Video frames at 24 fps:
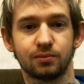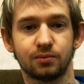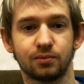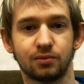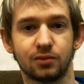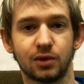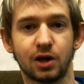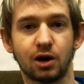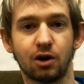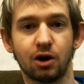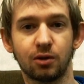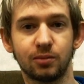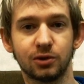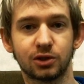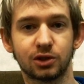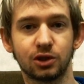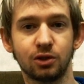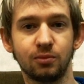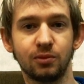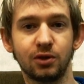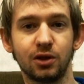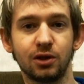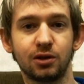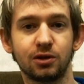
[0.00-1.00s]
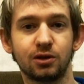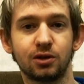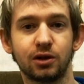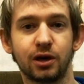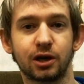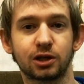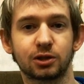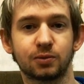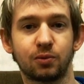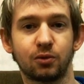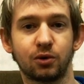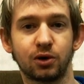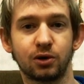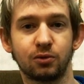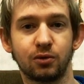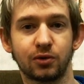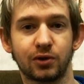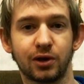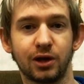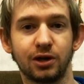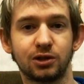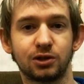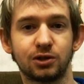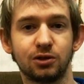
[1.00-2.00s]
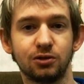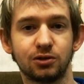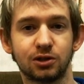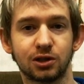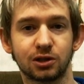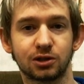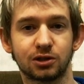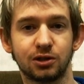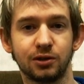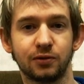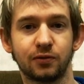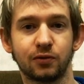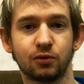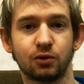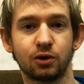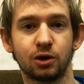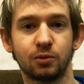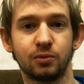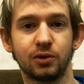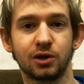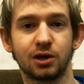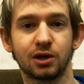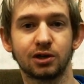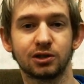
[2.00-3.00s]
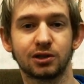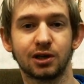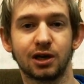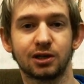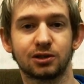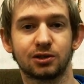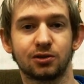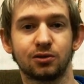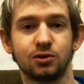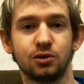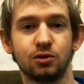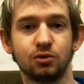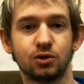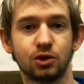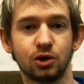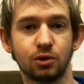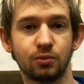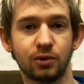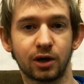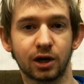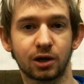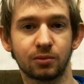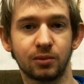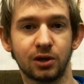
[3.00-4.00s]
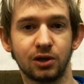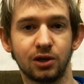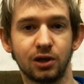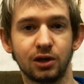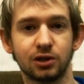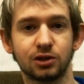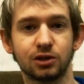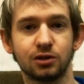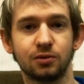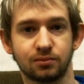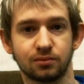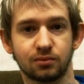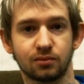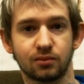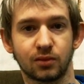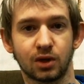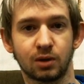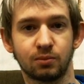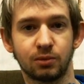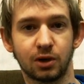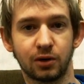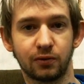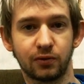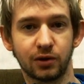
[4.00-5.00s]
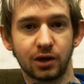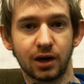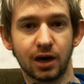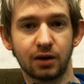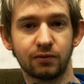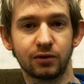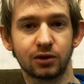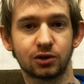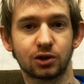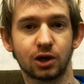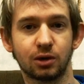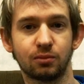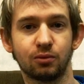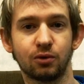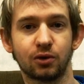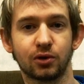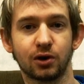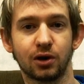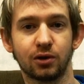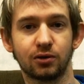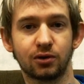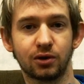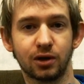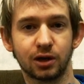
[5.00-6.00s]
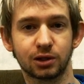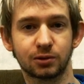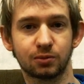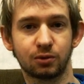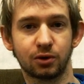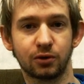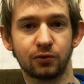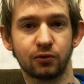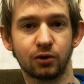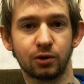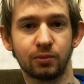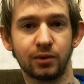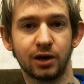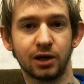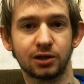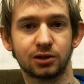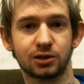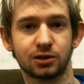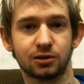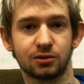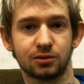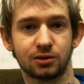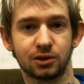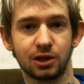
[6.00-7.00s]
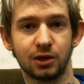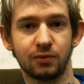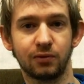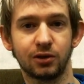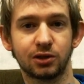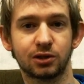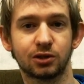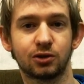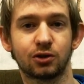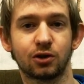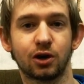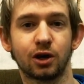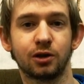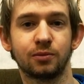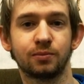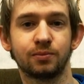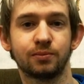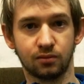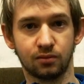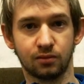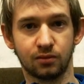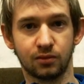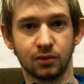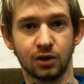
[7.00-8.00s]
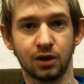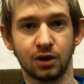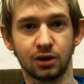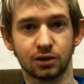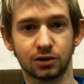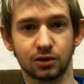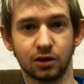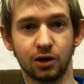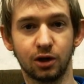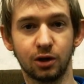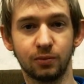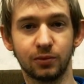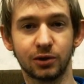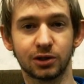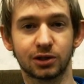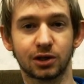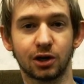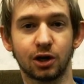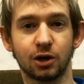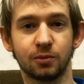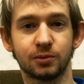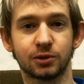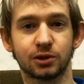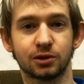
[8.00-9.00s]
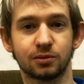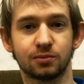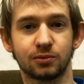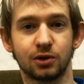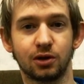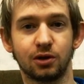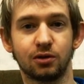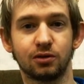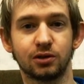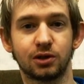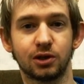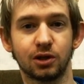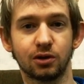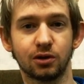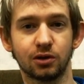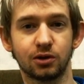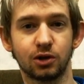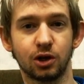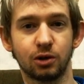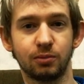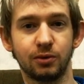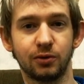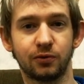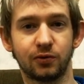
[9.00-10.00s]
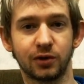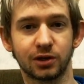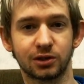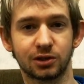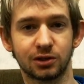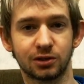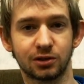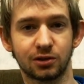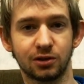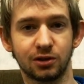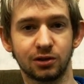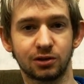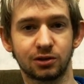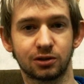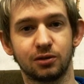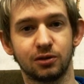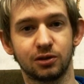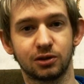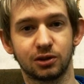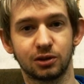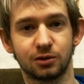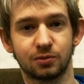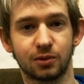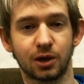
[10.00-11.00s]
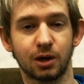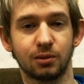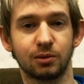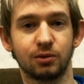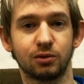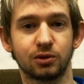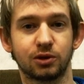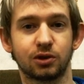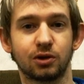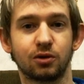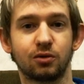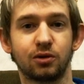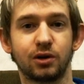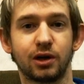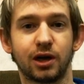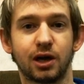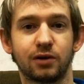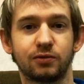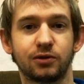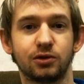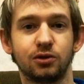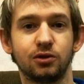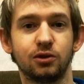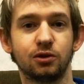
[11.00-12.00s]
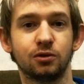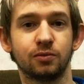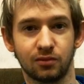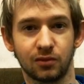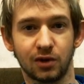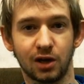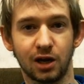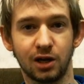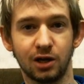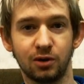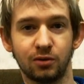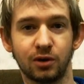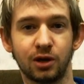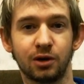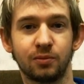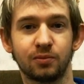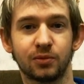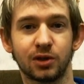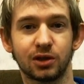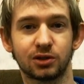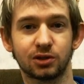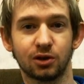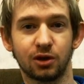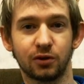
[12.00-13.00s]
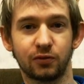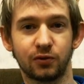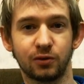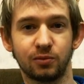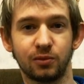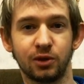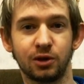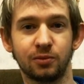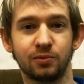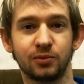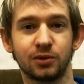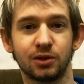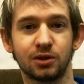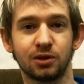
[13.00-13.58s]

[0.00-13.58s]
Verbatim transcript: Now I'm assuming that you're exporting with H.264 because that's the YouTube recommendation, but if you're having trouble with other export formats, give this a try. So I hope this helps. You know, until Adobe fixes this, this is probably what you're going to have to do. Anyway, that's all from me.